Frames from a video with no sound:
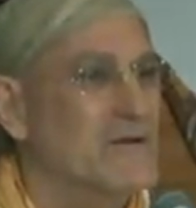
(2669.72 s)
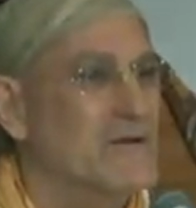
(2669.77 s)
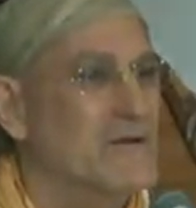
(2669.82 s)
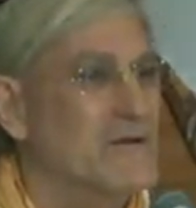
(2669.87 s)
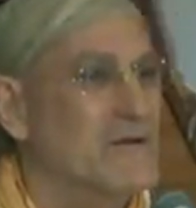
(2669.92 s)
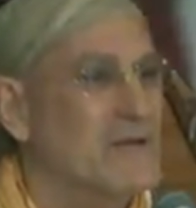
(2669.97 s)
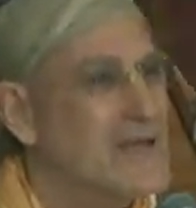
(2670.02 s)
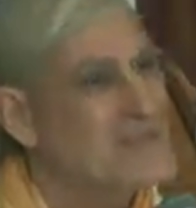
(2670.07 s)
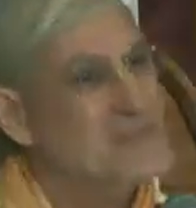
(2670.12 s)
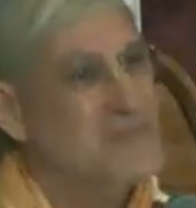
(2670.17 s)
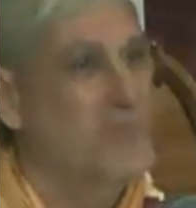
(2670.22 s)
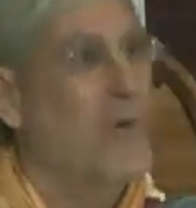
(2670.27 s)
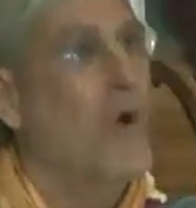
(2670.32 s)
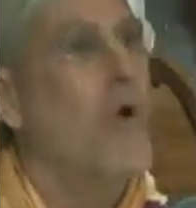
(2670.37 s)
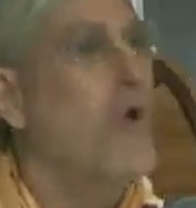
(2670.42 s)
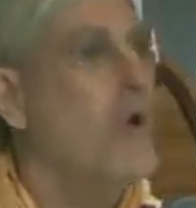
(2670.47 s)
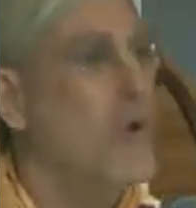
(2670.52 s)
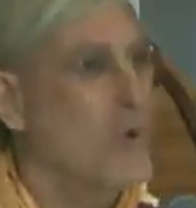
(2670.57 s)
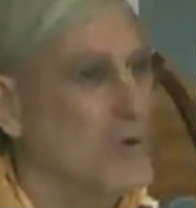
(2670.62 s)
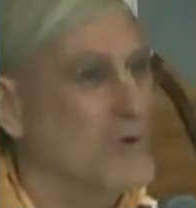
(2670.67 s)
That's
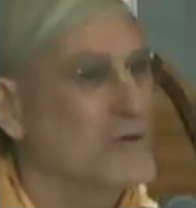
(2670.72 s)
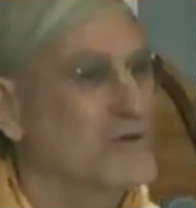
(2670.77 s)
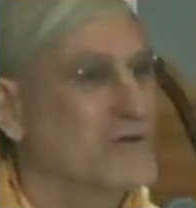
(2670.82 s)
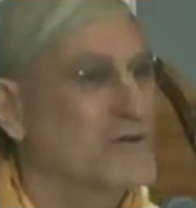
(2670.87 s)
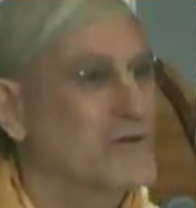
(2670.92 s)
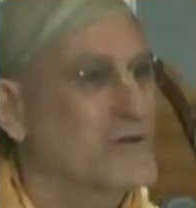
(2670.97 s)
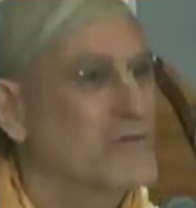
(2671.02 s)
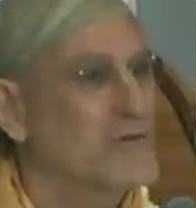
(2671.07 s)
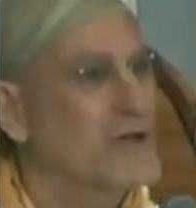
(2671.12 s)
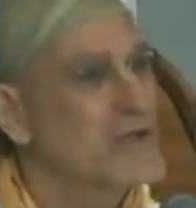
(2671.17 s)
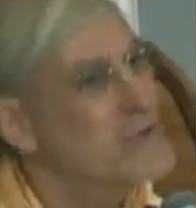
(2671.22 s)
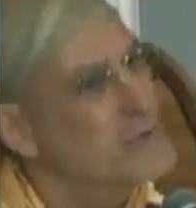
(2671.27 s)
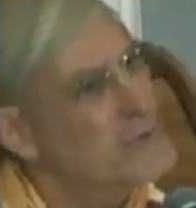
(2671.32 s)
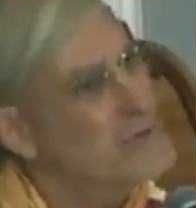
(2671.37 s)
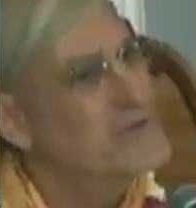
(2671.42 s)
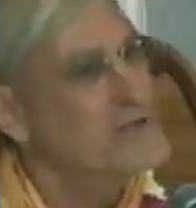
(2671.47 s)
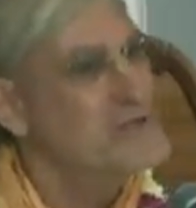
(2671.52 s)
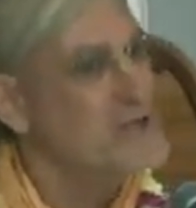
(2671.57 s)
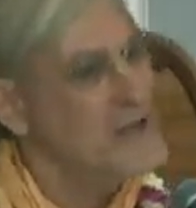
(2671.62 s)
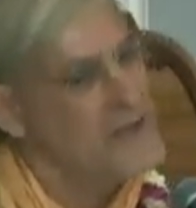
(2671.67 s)
bold. But you
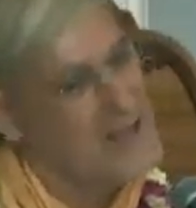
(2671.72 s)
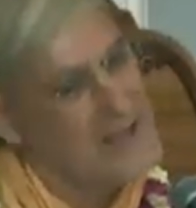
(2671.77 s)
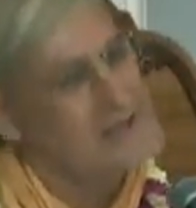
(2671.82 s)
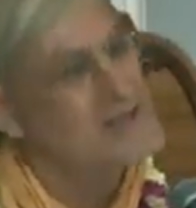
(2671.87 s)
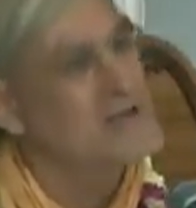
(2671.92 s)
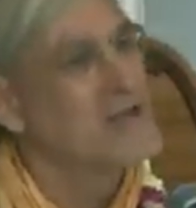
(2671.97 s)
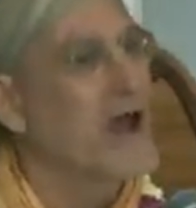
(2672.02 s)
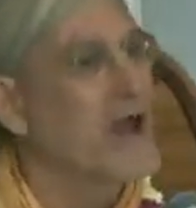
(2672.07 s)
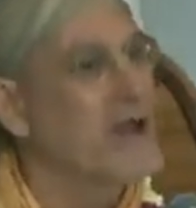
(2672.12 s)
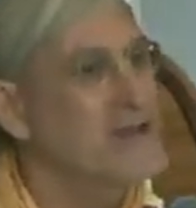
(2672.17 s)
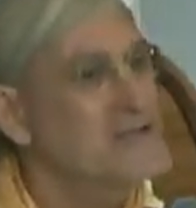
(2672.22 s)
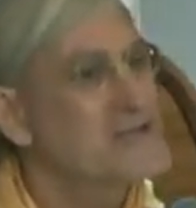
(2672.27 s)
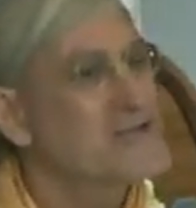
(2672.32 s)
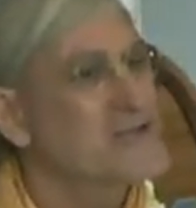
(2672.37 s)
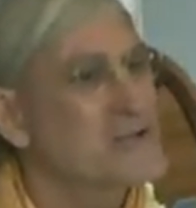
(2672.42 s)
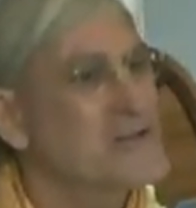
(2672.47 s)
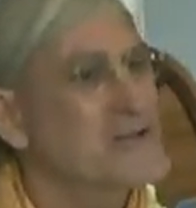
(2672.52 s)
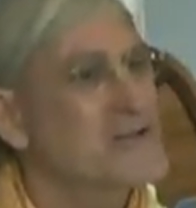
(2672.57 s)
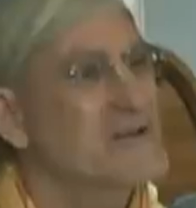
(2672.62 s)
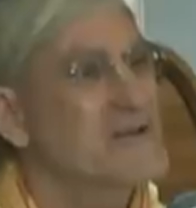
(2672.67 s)
would say, that's
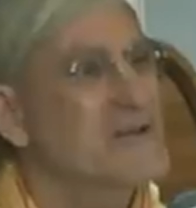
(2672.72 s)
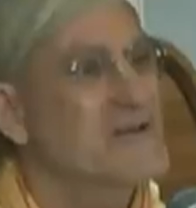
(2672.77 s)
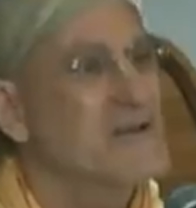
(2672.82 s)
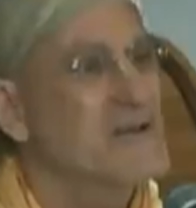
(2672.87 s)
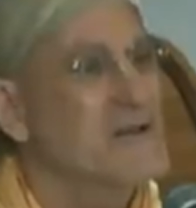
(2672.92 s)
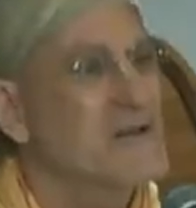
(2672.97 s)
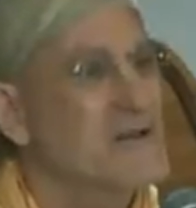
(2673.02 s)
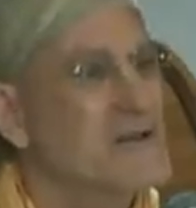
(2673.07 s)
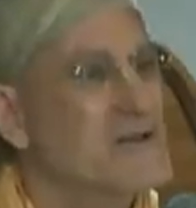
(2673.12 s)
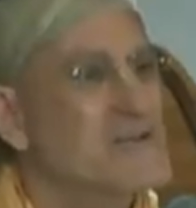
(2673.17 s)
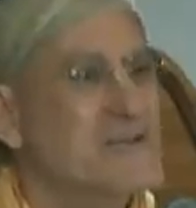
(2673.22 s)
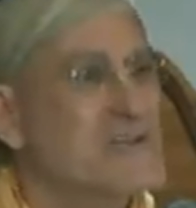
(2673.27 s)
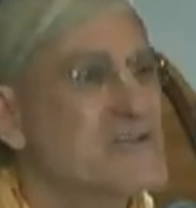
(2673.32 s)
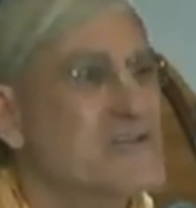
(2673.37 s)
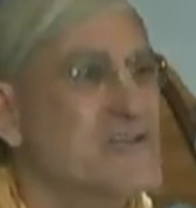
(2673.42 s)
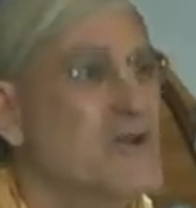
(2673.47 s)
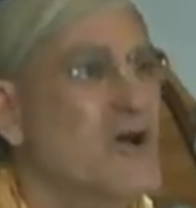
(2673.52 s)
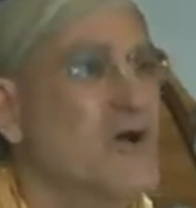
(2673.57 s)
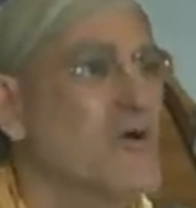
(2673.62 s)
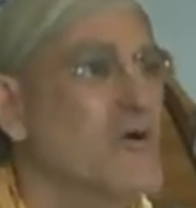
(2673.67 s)
nice because
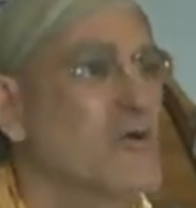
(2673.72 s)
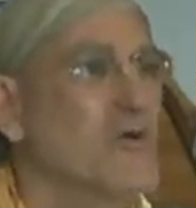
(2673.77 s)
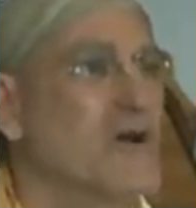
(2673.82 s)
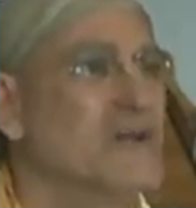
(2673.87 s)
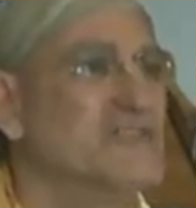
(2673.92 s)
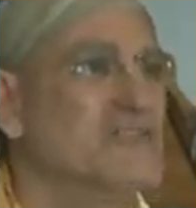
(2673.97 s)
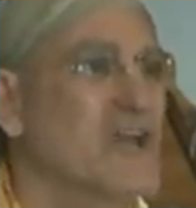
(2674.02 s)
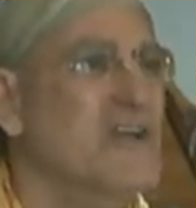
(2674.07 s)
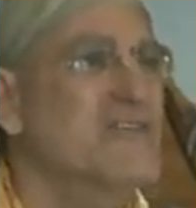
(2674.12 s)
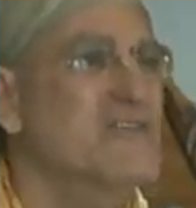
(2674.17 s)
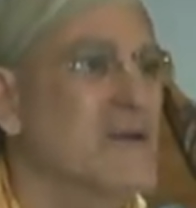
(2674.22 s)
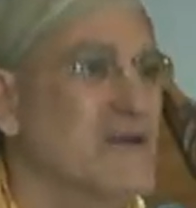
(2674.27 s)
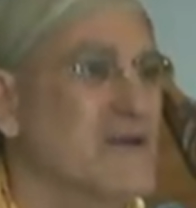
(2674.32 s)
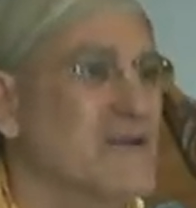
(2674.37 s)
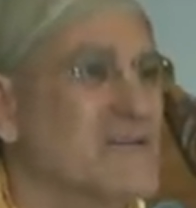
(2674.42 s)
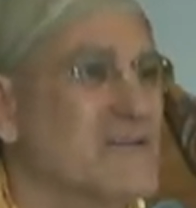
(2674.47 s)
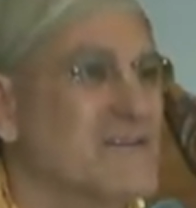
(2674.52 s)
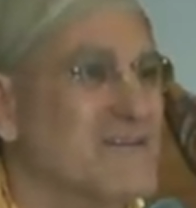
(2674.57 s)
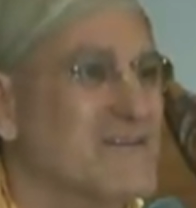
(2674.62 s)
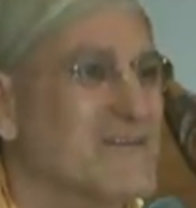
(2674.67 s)
there's no agenda.
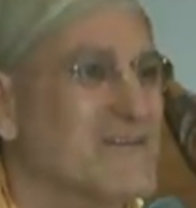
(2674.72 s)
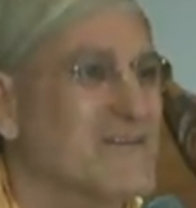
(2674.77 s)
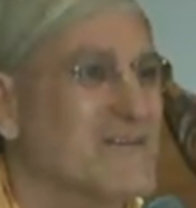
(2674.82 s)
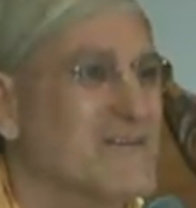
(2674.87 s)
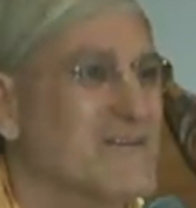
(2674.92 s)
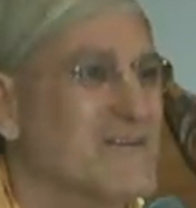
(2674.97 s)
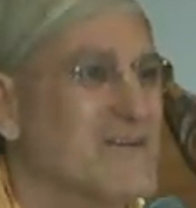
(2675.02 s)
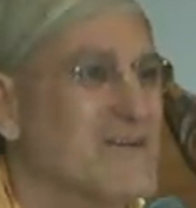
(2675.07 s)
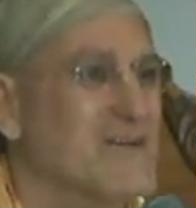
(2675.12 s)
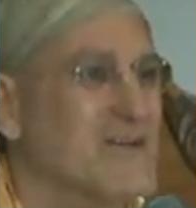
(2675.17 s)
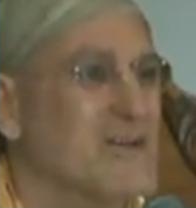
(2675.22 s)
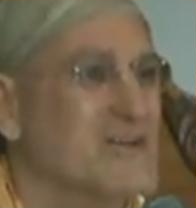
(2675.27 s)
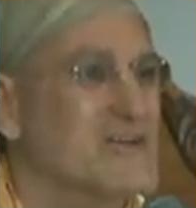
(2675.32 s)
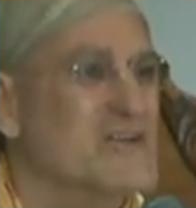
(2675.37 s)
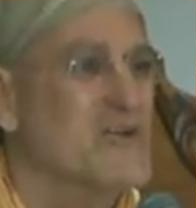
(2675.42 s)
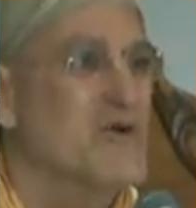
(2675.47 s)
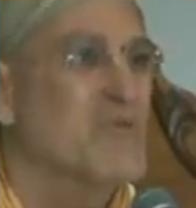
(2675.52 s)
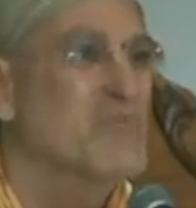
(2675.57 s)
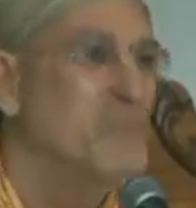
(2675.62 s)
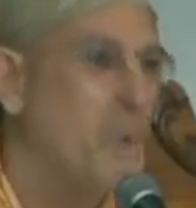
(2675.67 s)

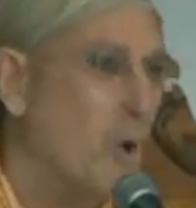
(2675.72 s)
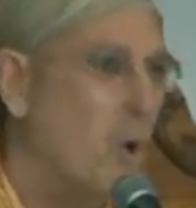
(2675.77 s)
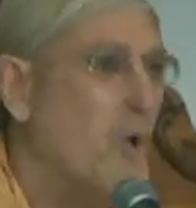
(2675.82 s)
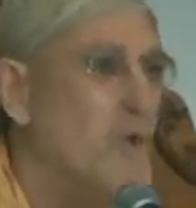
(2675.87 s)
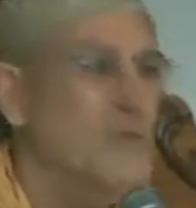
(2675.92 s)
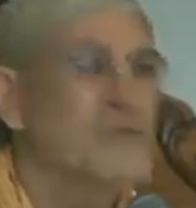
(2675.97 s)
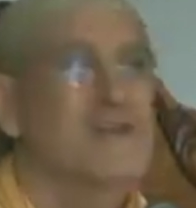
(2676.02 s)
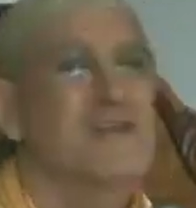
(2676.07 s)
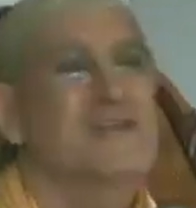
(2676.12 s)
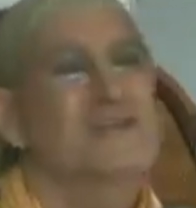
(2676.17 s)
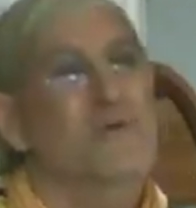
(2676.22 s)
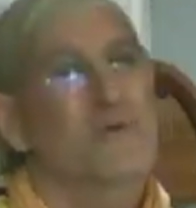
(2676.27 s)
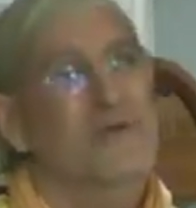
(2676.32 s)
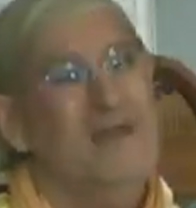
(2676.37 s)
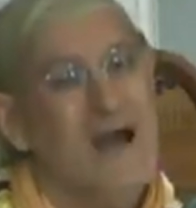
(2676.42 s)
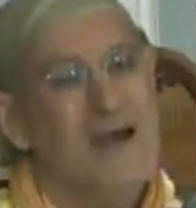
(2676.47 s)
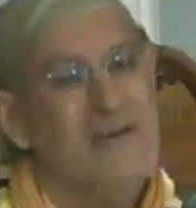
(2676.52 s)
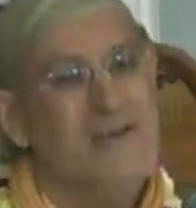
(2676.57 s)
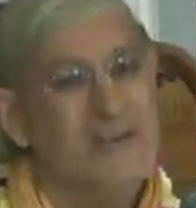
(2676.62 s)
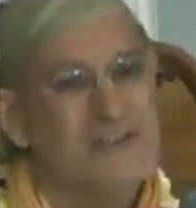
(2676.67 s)
So, boldness
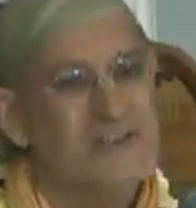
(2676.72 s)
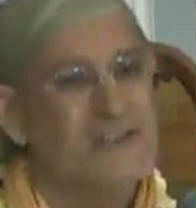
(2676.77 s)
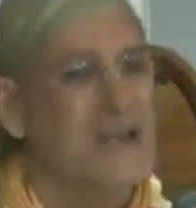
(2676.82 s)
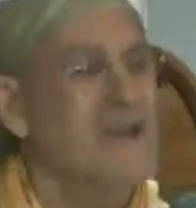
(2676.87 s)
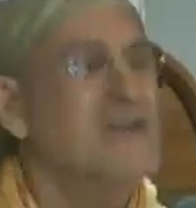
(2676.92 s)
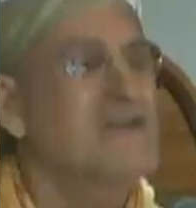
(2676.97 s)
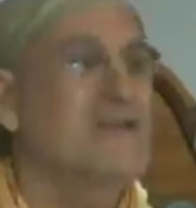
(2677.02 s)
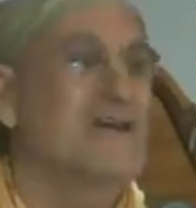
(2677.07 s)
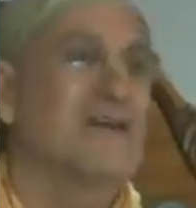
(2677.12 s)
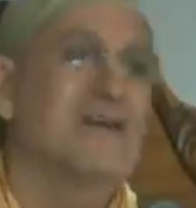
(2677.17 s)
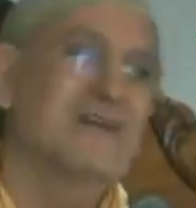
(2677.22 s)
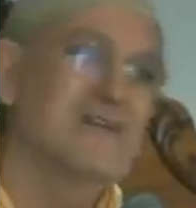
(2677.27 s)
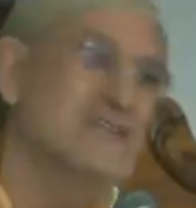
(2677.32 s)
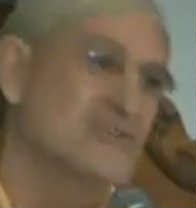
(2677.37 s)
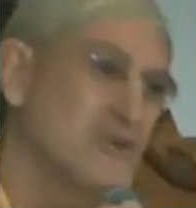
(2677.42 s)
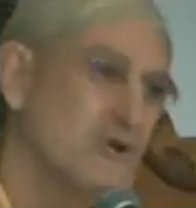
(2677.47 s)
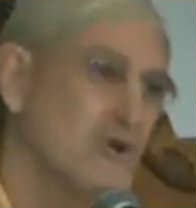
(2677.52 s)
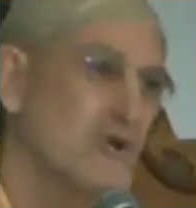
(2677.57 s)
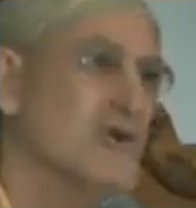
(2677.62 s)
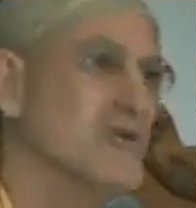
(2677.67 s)
without agenda is
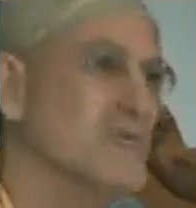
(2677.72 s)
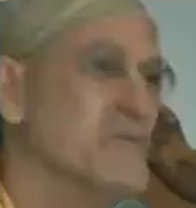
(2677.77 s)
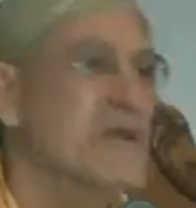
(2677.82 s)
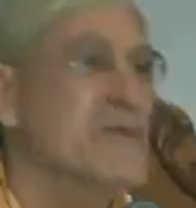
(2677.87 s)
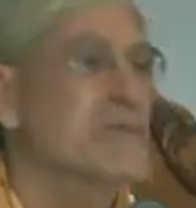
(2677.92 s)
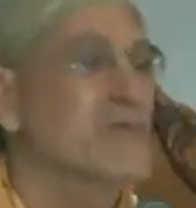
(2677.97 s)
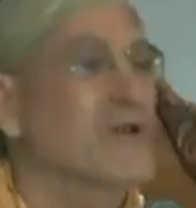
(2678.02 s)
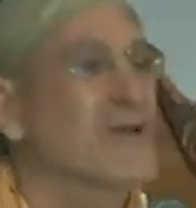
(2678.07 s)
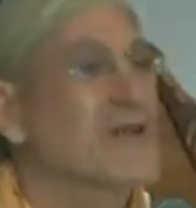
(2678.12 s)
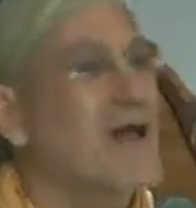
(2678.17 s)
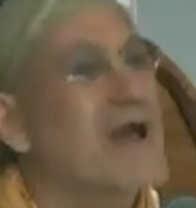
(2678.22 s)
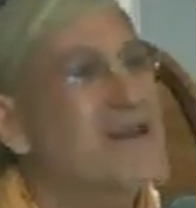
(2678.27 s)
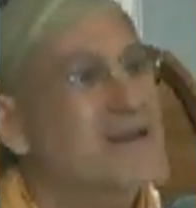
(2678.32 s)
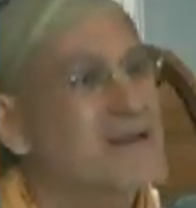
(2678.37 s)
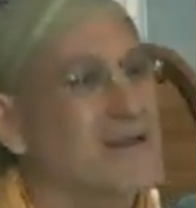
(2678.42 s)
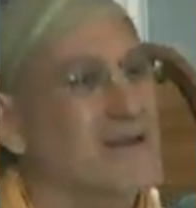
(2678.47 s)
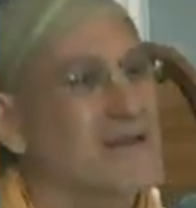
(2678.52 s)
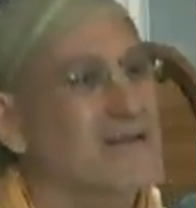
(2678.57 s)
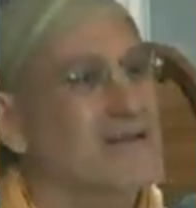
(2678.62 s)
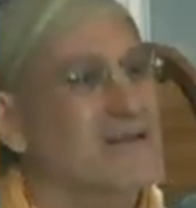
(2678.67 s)
good. People
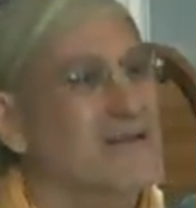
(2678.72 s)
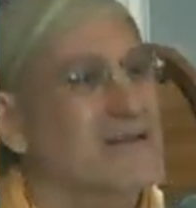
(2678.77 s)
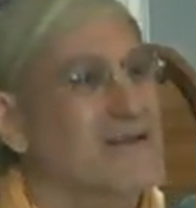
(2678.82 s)
like it.